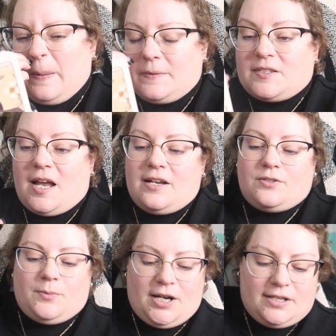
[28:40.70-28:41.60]

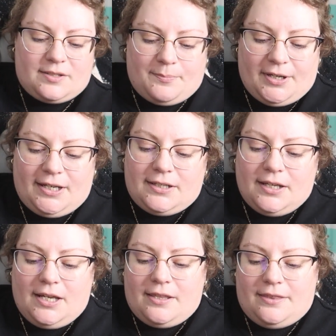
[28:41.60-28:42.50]
size wise, but
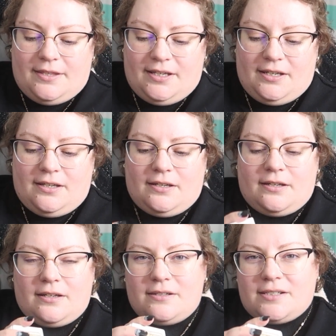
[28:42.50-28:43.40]

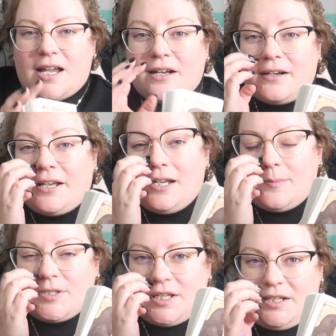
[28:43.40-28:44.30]
the deck on
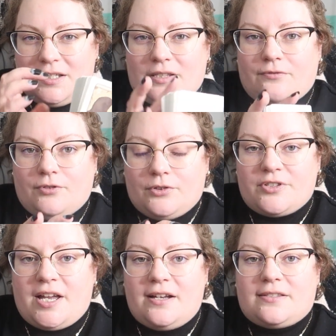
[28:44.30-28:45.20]
Amazon is the full
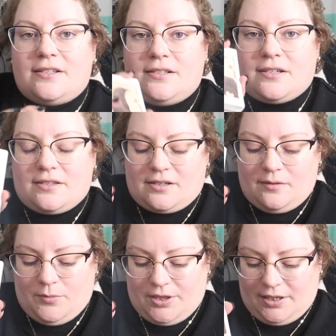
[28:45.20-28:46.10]
size, and it does
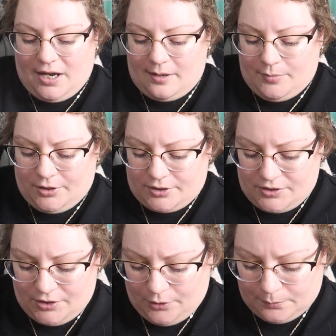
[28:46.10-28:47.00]
come with a guidebook.
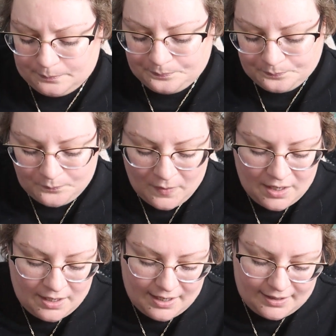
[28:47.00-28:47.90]
So,
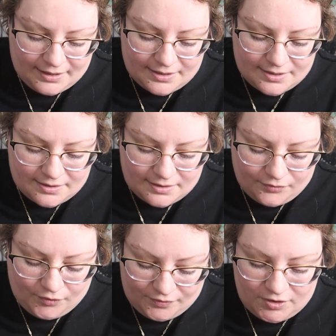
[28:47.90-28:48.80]
and it's
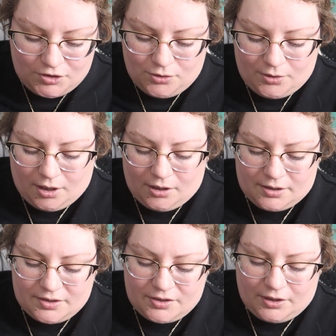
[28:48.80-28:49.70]
52
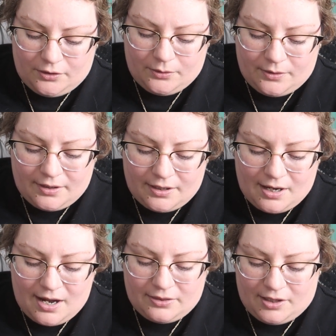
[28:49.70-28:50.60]
cards. So
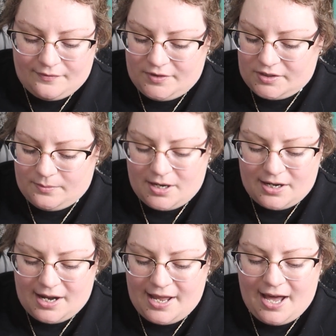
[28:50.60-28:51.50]
I love this
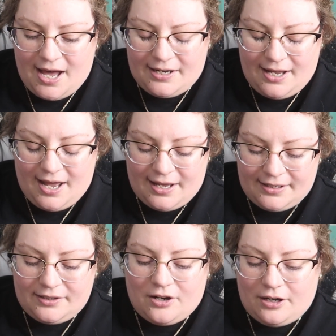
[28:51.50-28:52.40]
one. I had
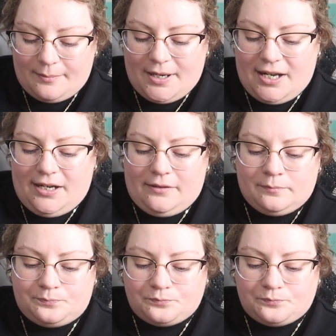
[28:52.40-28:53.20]
it on my